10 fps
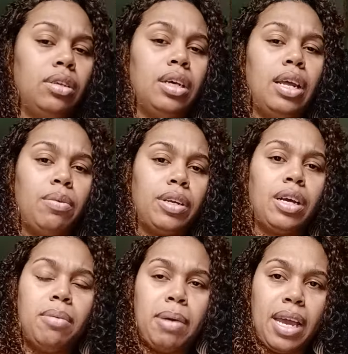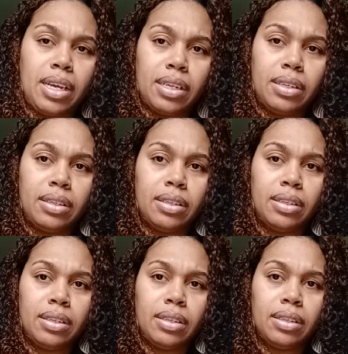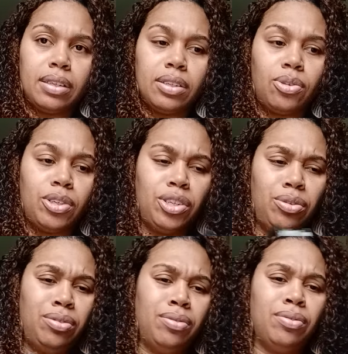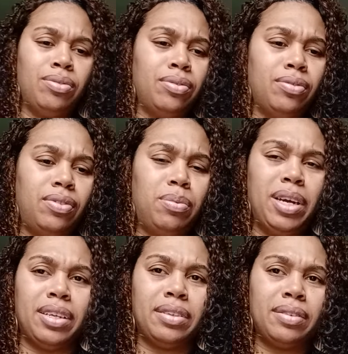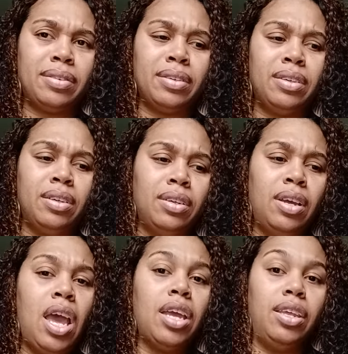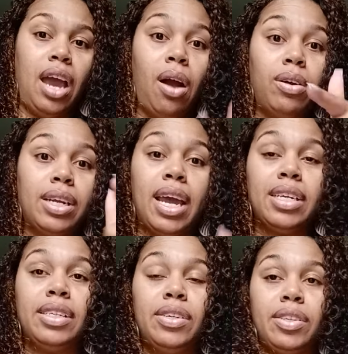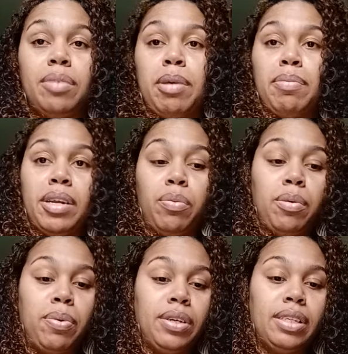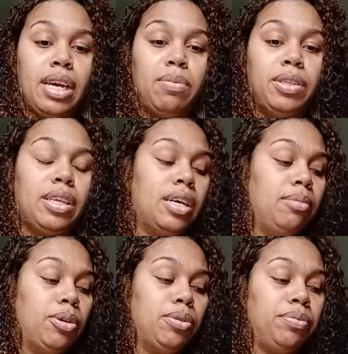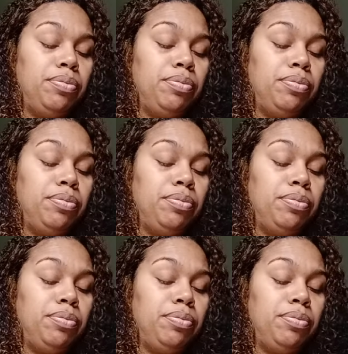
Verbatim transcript: And they want to come back towards you. For what? Y'all could have had a serious commitment at one point in time. What's the honeymoon?